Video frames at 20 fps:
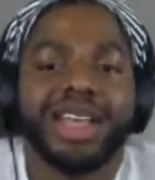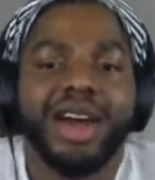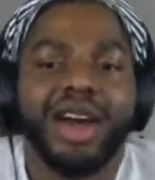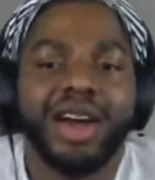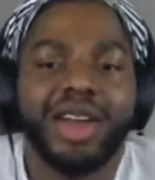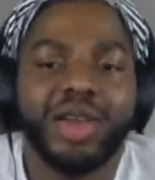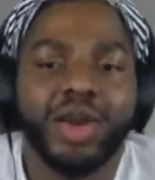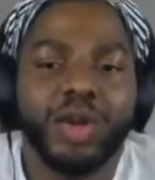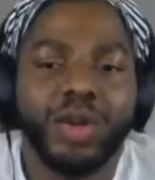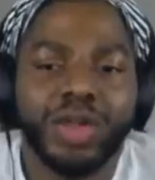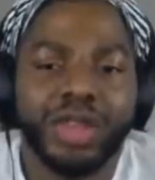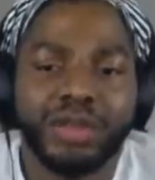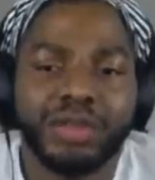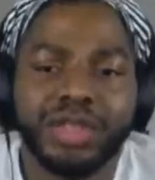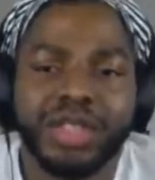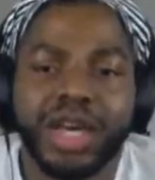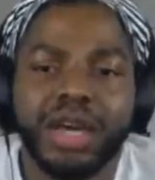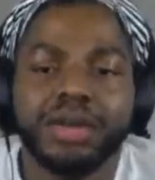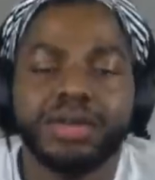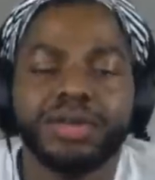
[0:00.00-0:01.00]
Kanye
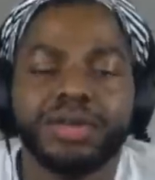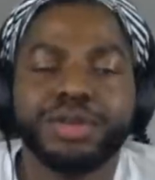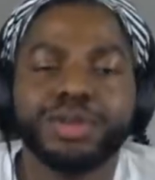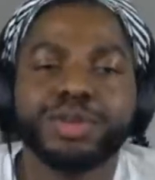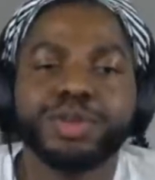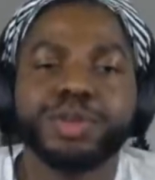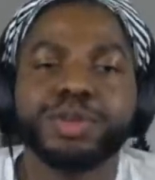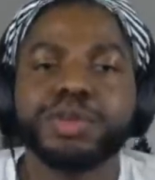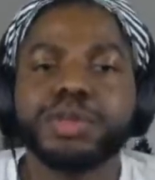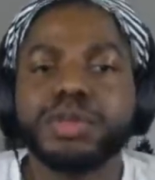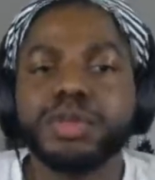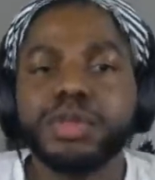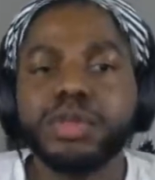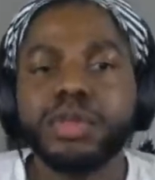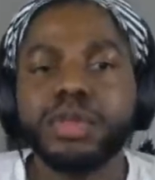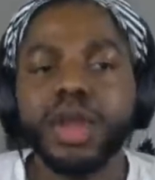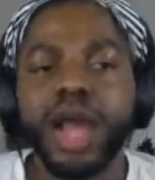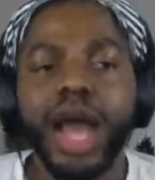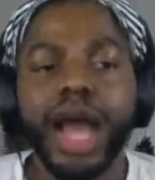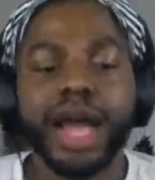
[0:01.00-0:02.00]
arguing with himself.
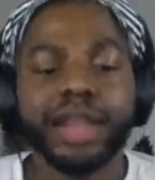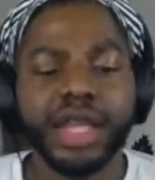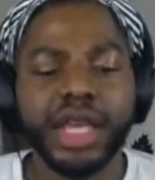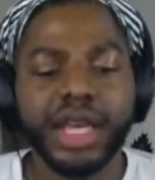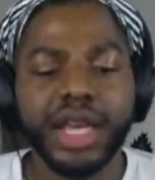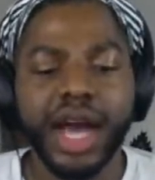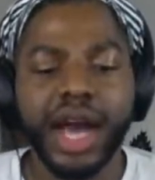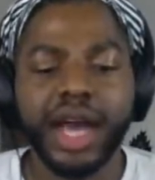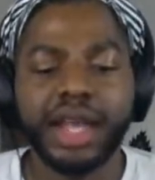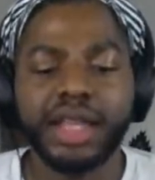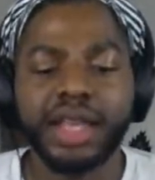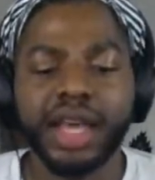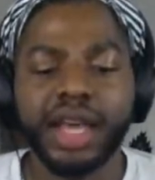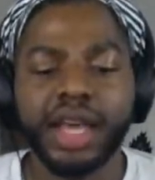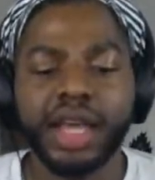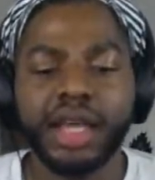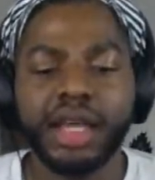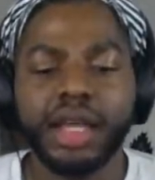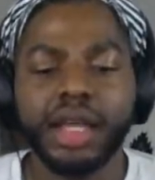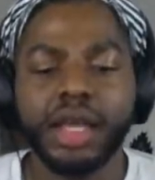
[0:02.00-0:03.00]
I think
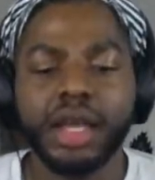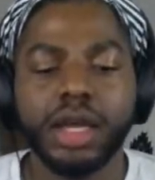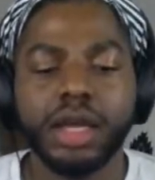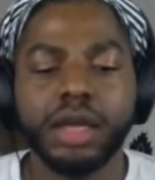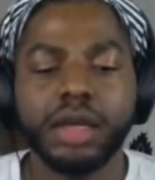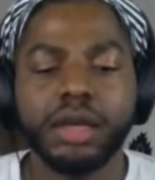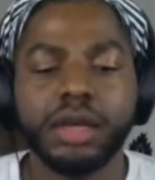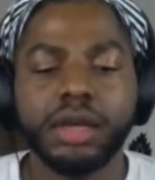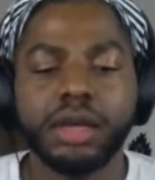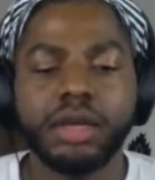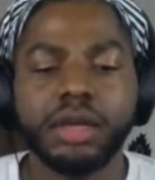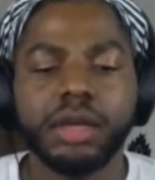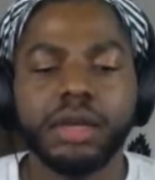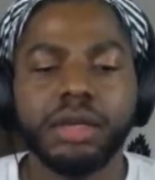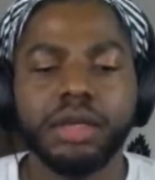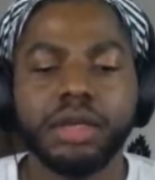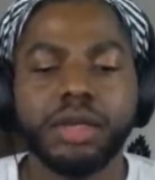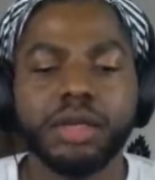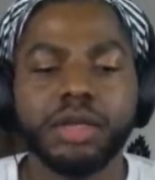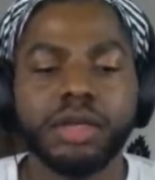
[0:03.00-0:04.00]
Kanye
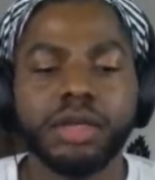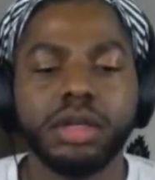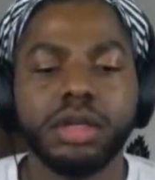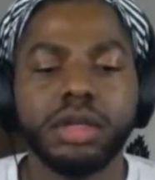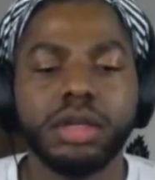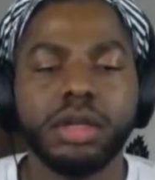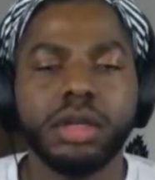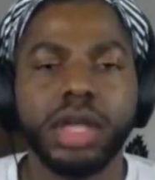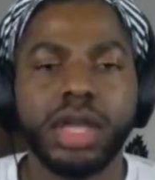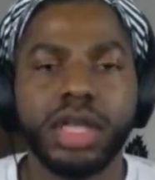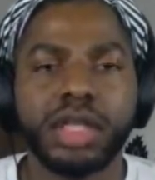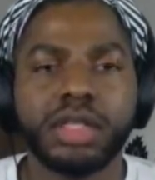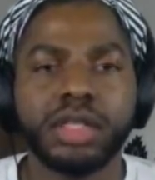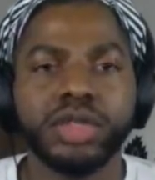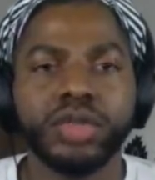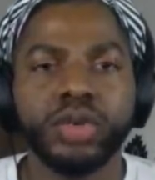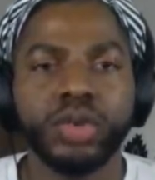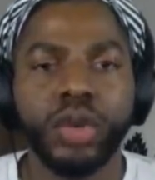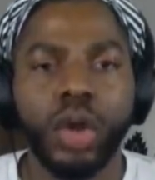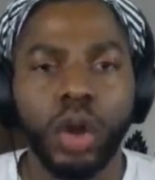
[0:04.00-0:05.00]
needs to
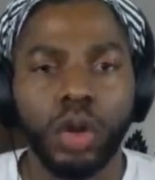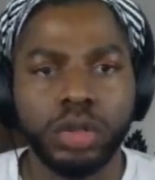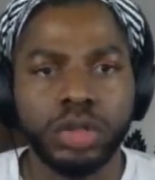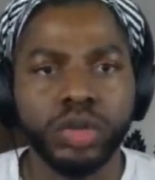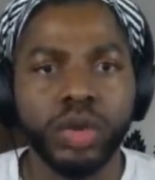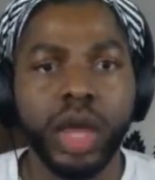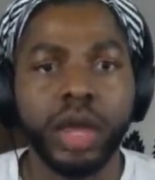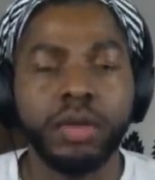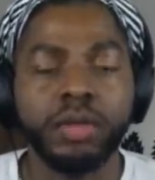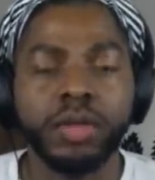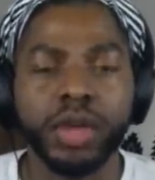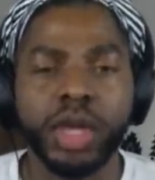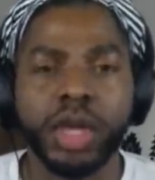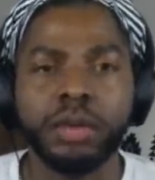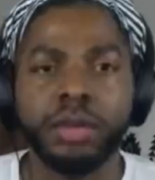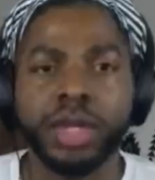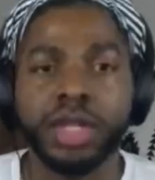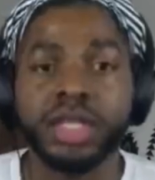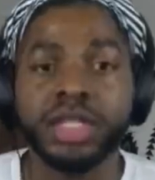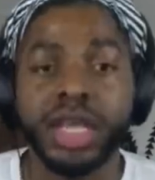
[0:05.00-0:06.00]
go to a
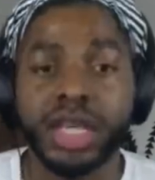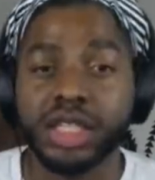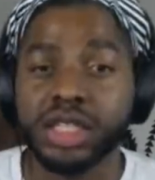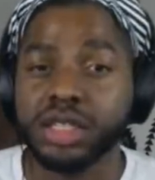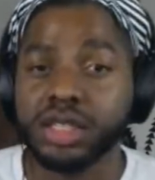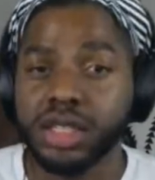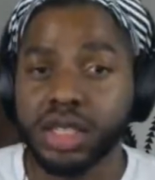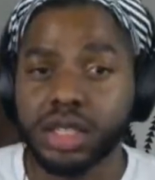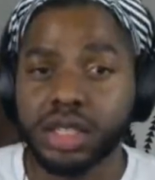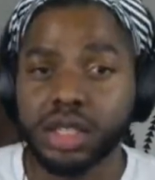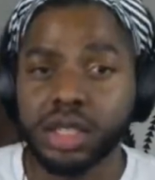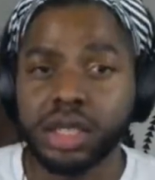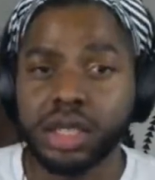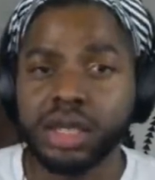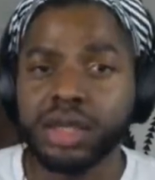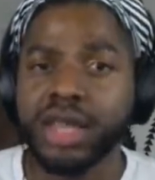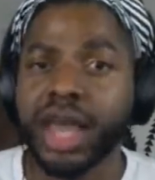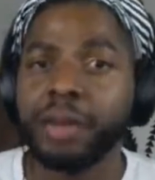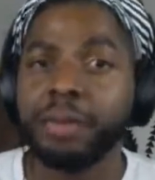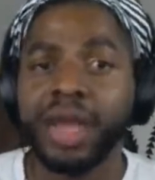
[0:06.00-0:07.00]
rehabilitation center
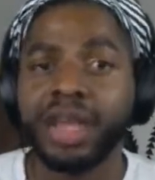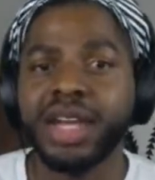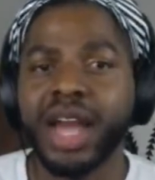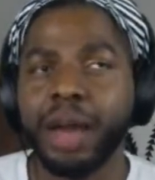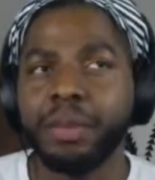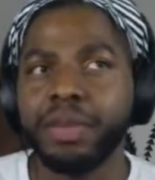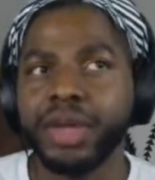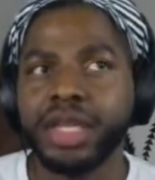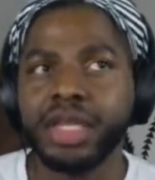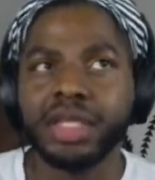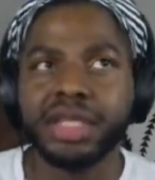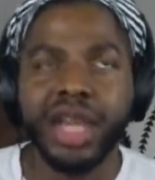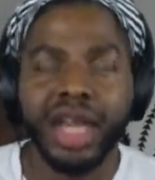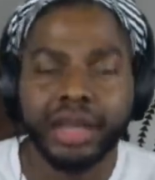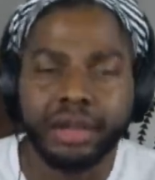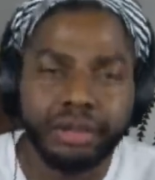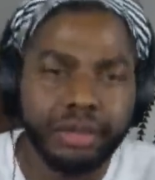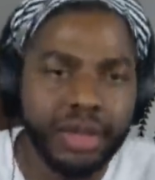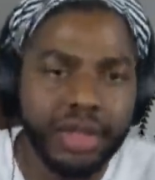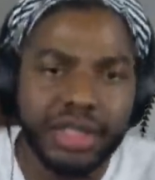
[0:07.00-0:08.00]
that may not be like,
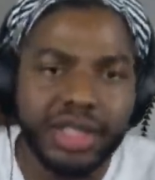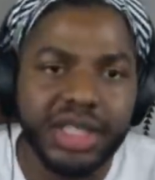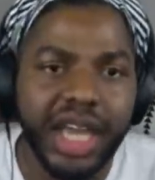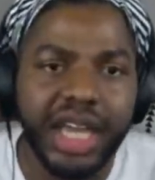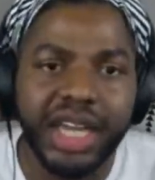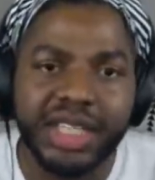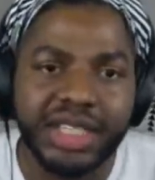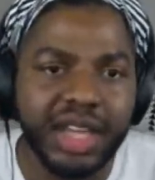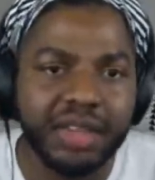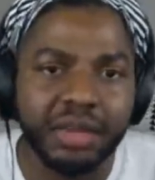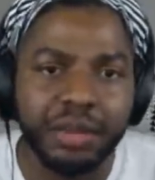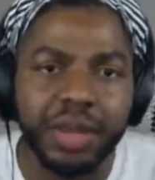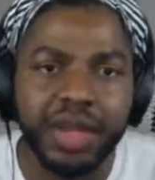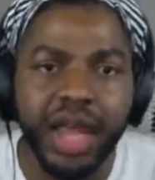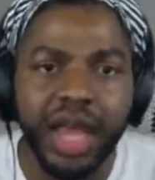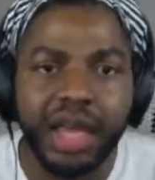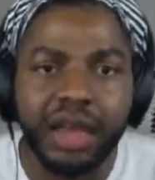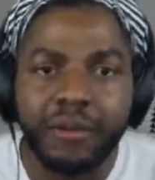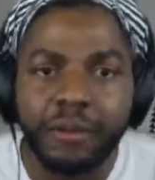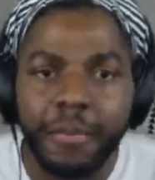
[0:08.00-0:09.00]
it doesn't have to be
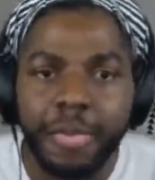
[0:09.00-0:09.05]
like,